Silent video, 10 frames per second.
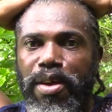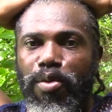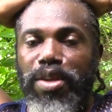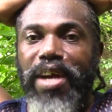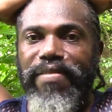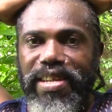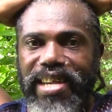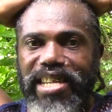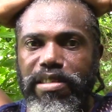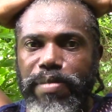When you have this
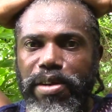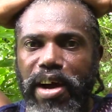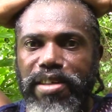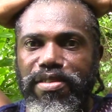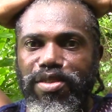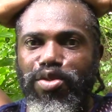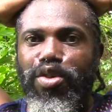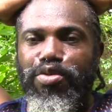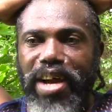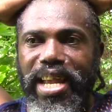experience,
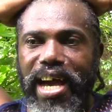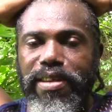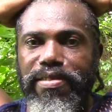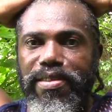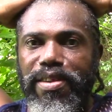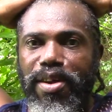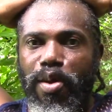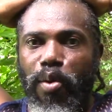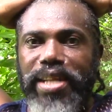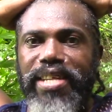you'll realize
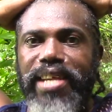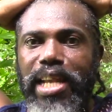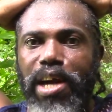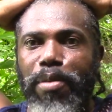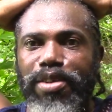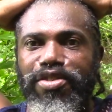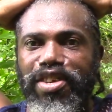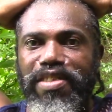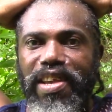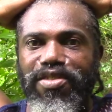what they tell you about
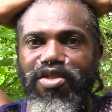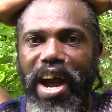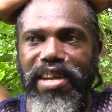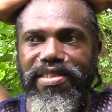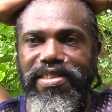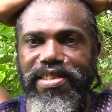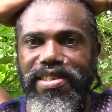Jesus Christ